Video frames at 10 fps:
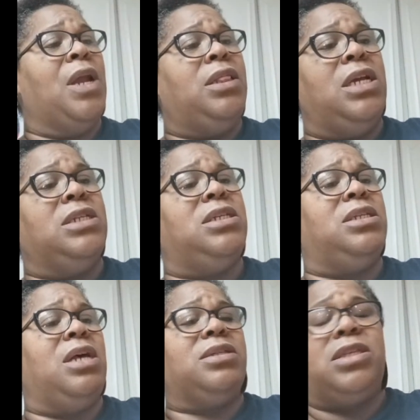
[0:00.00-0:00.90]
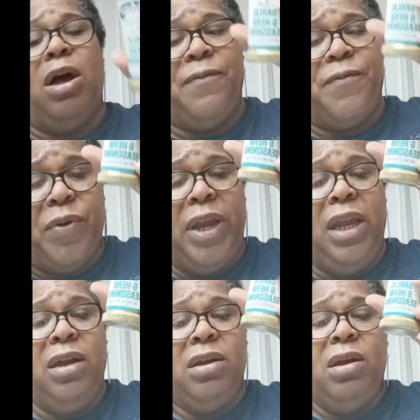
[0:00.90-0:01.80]
This is a salt
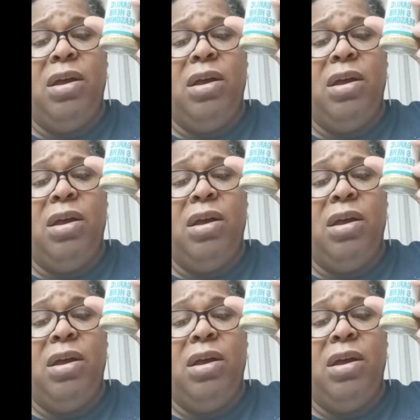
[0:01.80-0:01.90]
free.